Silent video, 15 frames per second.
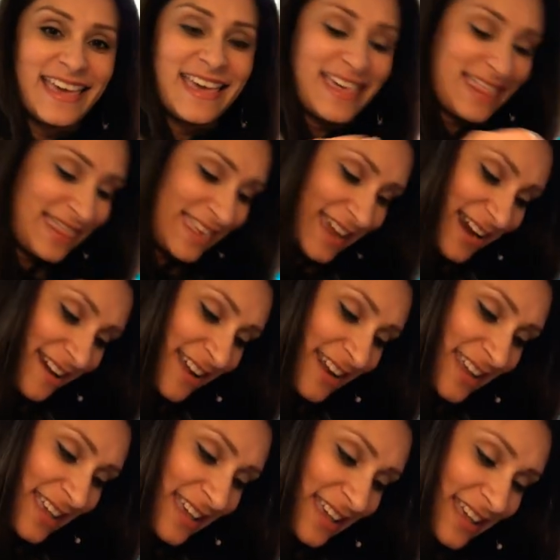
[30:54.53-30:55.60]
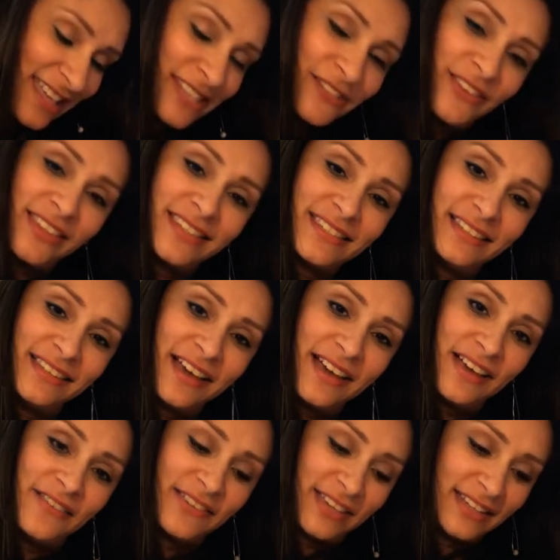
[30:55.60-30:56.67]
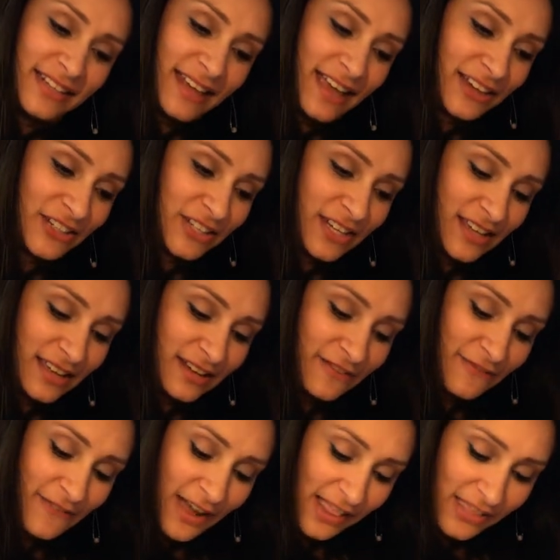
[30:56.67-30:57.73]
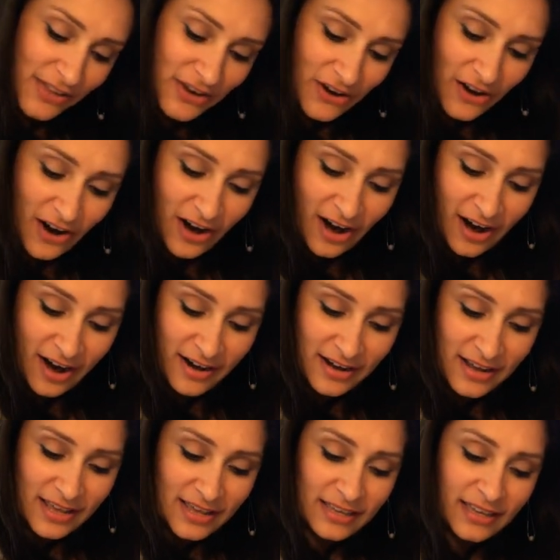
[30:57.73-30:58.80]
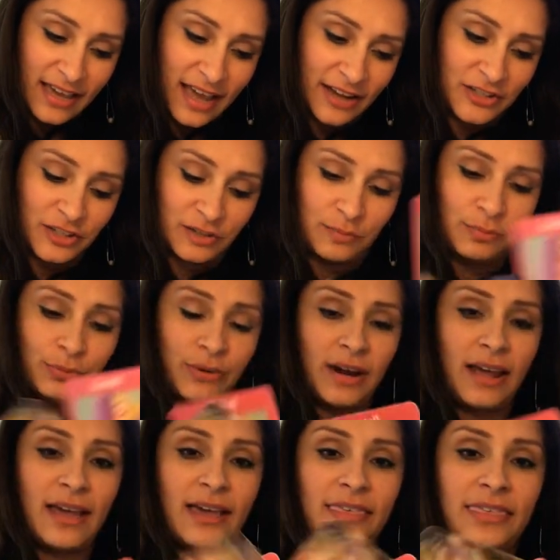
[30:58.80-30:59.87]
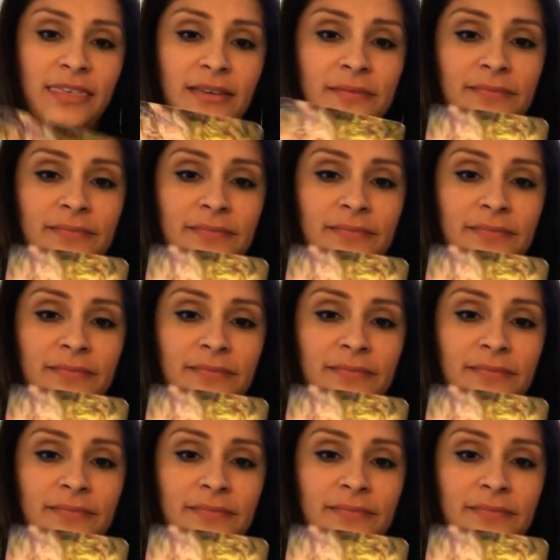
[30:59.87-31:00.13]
There it is for this love connection. Follow your heart, catch your breath,